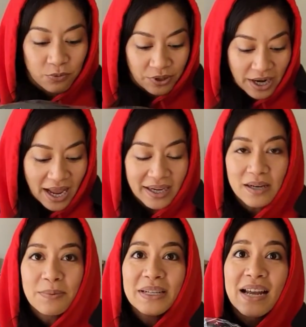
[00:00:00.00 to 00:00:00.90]
We're not going
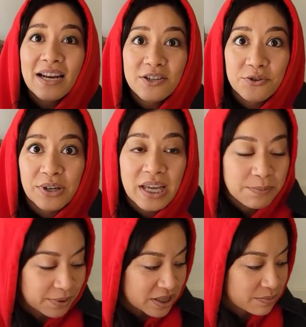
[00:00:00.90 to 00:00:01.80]
to be dinosaur
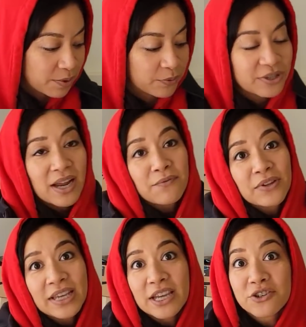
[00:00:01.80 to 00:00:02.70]
keepers, but we're
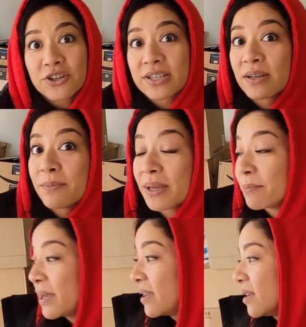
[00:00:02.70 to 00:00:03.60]
definitely No, no. interested in being
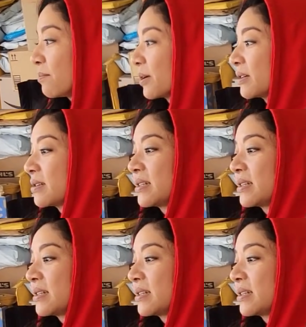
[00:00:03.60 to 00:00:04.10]
beekeepers.